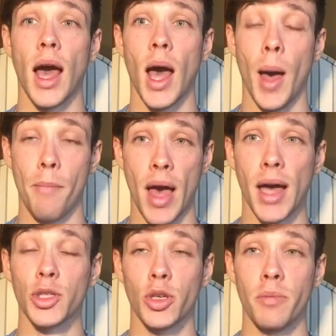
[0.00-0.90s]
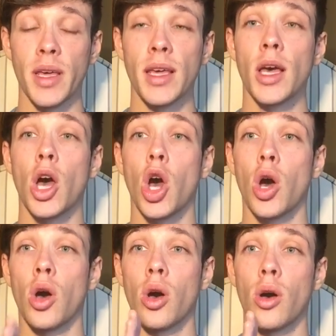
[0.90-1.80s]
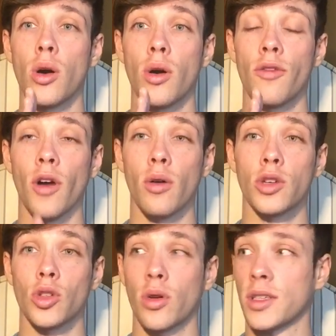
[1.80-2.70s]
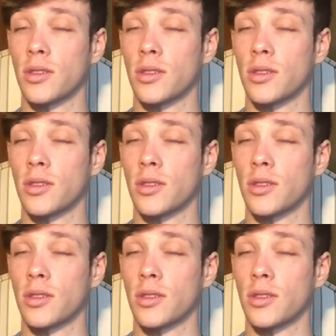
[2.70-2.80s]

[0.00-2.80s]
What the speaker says: A man should be focused on his